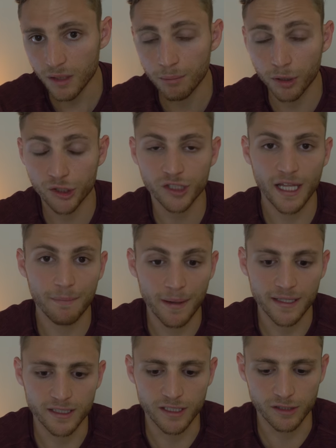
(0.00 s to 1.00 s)
push that
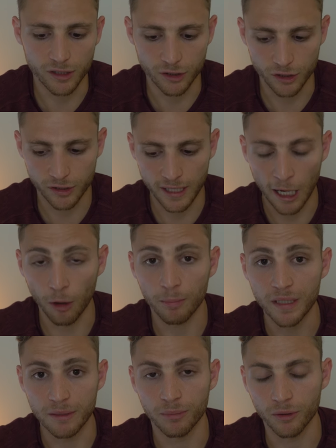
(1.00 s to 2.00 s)
message to just help
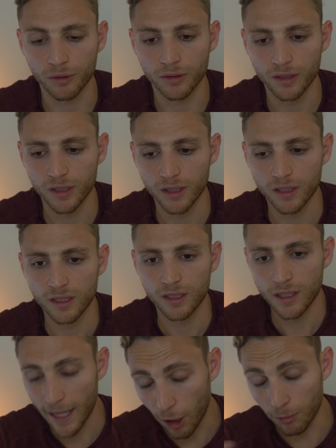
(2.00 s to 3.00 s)
people
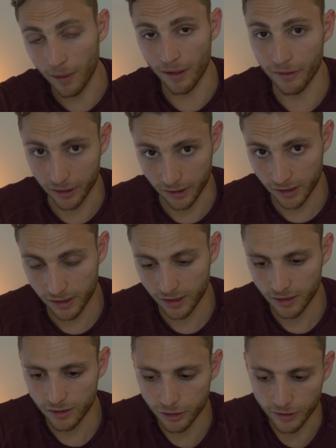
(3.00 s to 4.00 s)
help others,
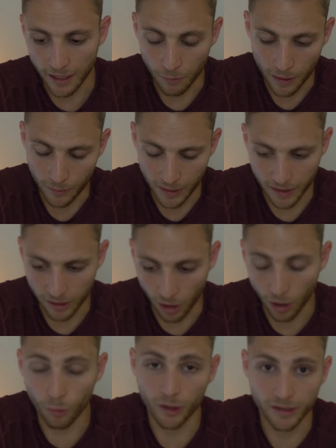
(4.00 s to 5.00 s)
so that way we can
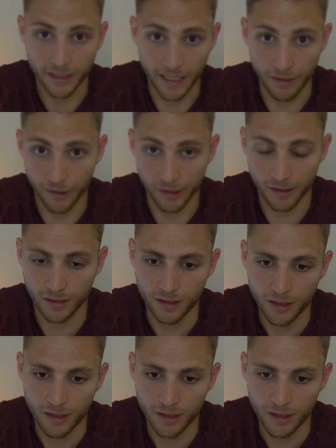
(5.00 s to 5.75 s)
all work together